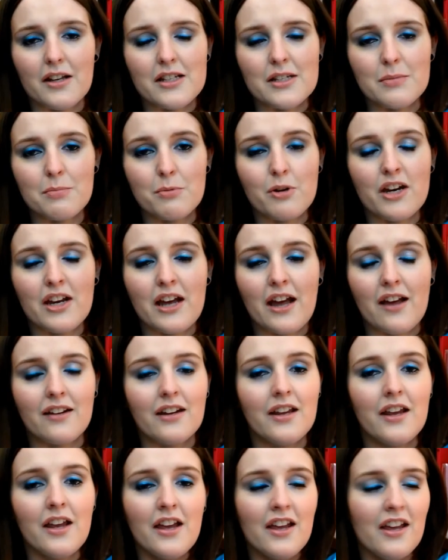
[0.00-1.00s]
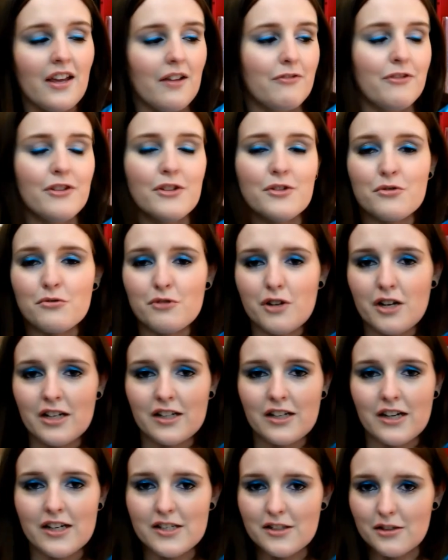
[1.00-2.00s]
spray can. It feels really
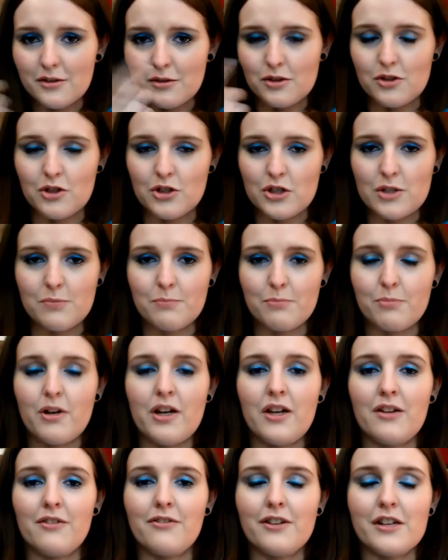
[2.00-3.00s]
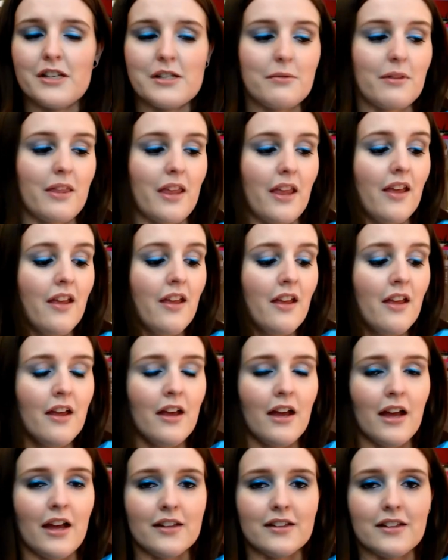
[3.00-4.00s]
nice though to just spray your face with it,
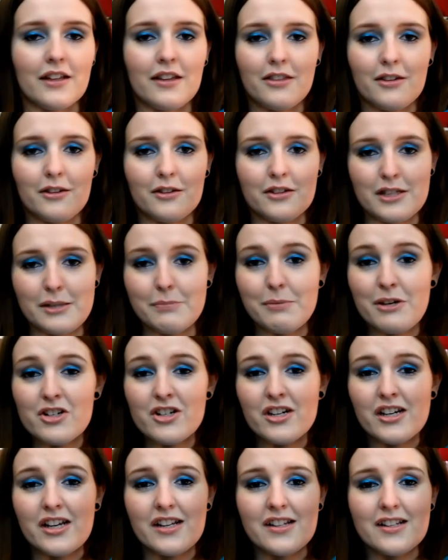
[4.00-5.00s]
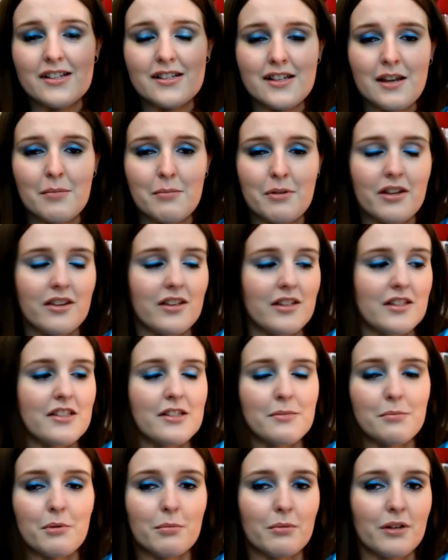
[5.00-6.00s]
and I thought especially in summer this
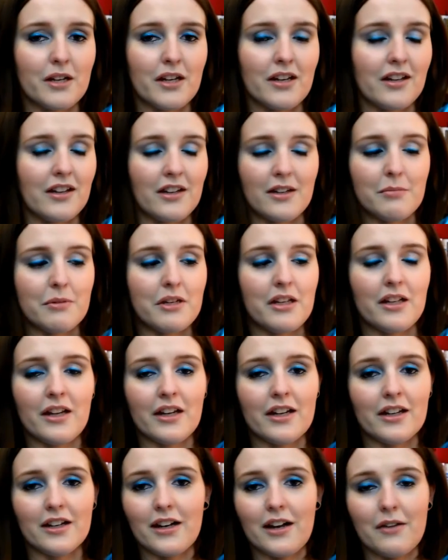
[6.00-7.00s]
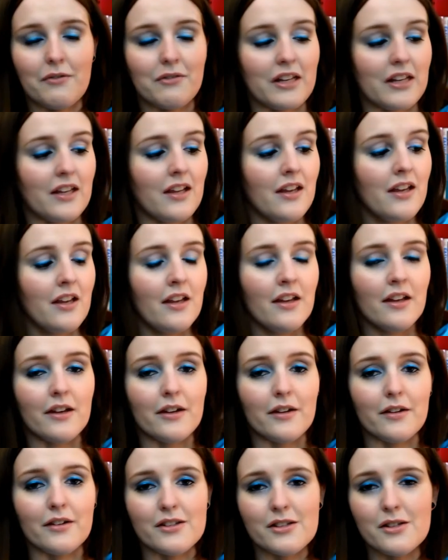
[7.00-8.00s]
is probably gonna be like lovely.
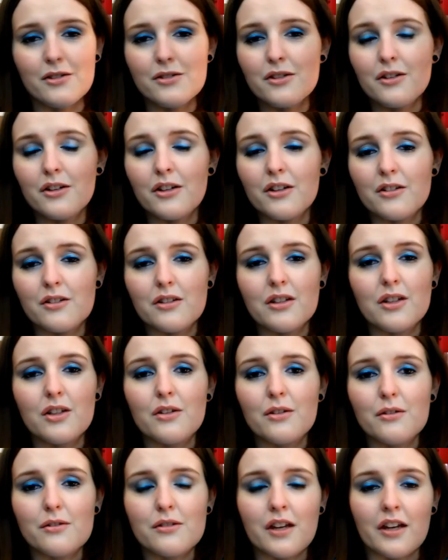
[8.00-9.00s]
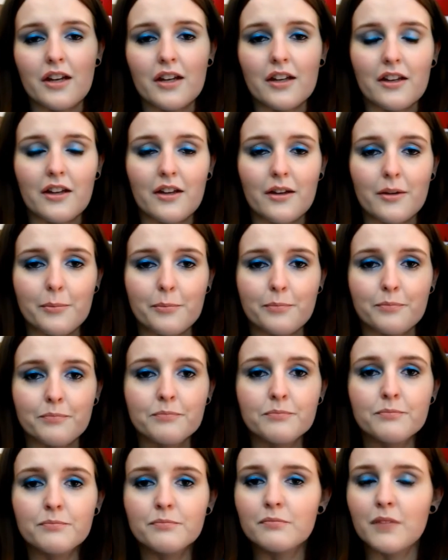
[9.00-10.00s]
It's also good to use like
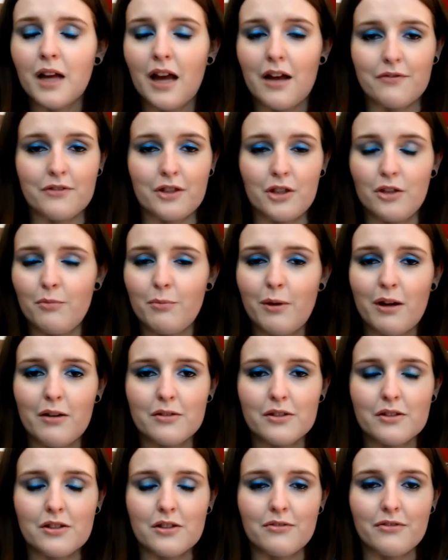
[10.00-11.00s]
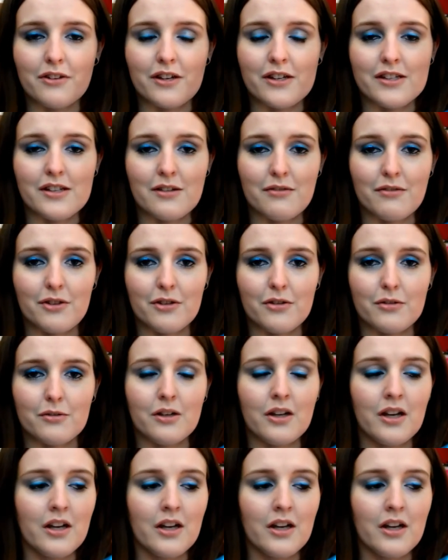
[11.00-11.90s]
after you've powdered your face, if you